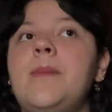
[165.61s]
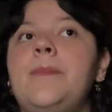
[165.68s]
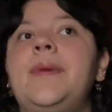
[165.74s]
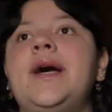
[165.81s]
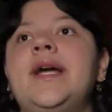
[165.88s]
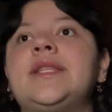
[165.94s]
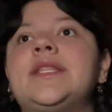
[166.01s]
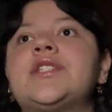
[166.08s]

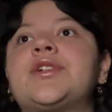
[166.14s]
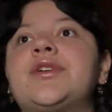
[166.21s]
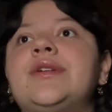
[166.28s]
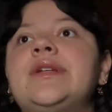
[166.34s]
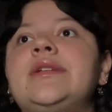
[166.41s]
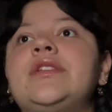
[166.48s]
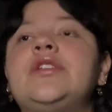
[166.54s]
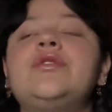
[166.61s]
but this
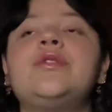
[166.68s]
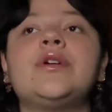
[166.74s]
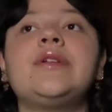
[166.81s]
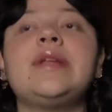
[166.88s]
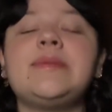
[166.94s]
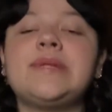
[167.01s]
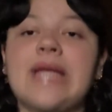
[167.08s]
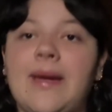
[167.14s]
new girl
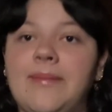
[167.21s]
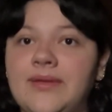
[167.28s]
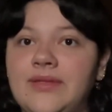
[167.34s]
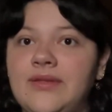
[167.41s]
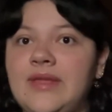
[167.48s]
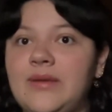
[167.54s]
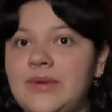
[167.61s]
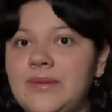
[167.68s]
named
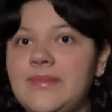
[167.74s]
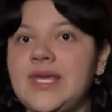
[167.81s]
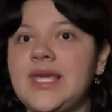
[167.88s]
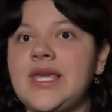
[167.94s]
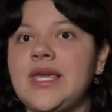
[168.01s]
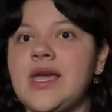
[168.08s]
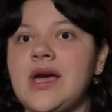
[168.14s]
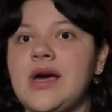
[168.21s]
Tabitha that we
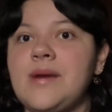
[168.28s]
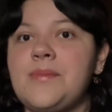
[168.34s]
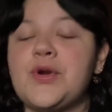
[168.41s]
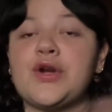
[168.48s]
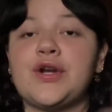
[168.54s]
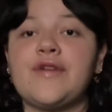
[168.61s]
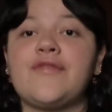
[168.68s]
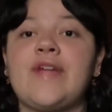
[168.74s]
meet,
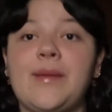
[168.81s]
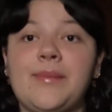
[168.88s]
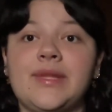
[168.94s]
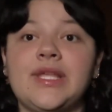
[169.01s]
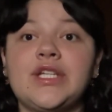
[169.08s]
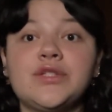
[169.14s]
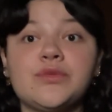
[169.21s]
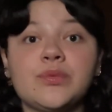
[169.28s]
her and her
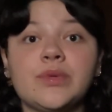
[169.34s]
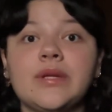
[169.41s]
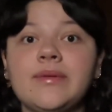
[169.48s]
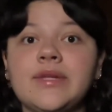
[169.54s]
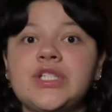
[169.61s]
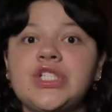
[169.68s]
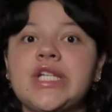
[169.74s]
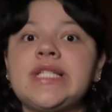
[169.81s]
family is really
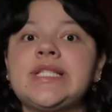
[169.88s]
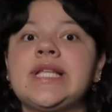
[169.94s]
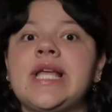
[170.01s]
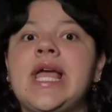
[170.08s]
religious.